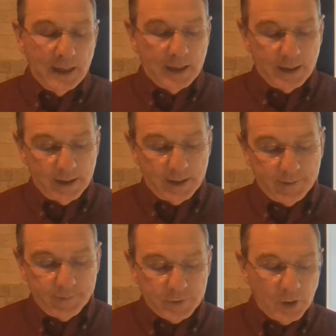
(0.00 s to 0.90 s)

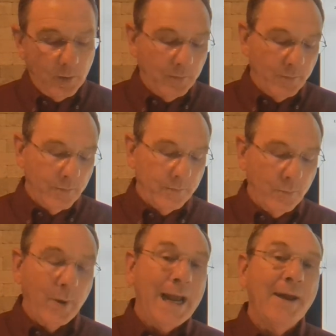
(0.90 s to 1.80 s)
So
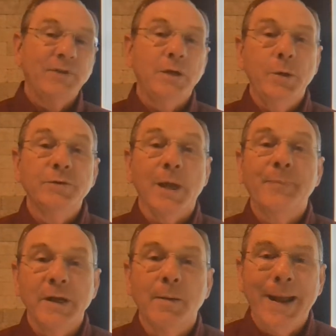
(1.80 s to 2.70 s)
we have to do
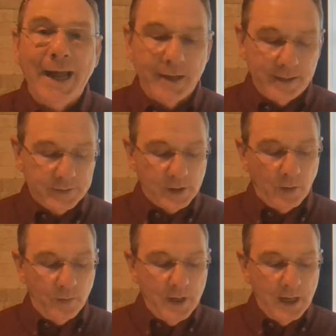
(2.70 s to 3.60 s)
something about it.
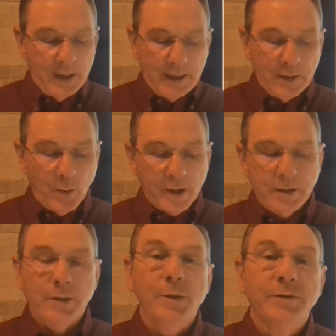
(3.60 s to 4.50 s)
So in order
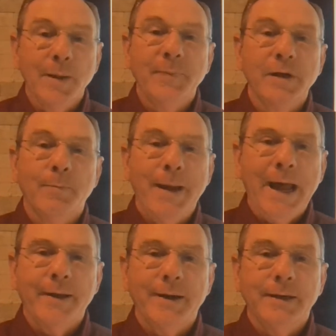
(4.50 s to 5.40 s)
to do something
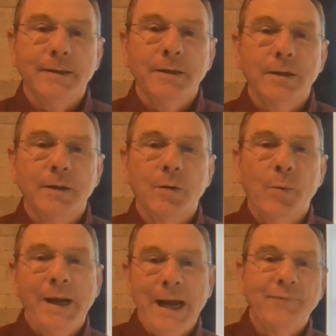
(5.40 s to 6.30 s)
about it,
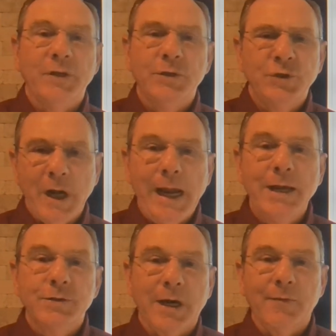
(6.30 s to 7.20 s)
we have to
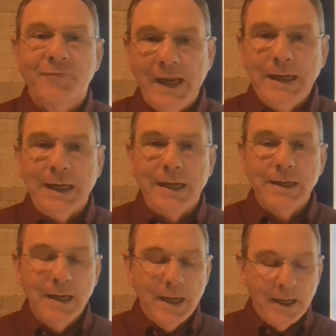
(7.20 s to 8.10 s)
change our
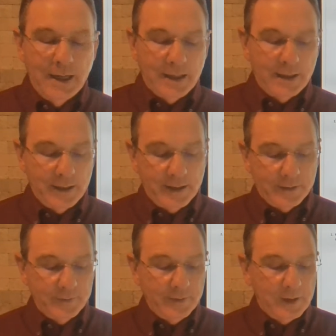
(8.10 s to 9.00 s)
thinking
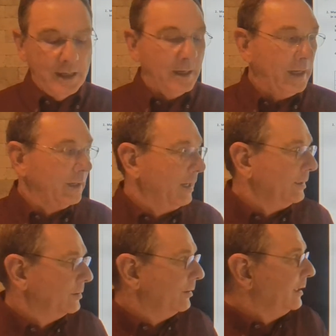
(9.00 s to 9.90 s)

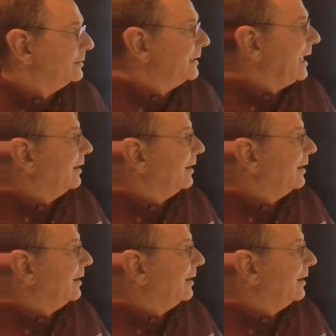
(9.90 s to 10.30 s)
into these kind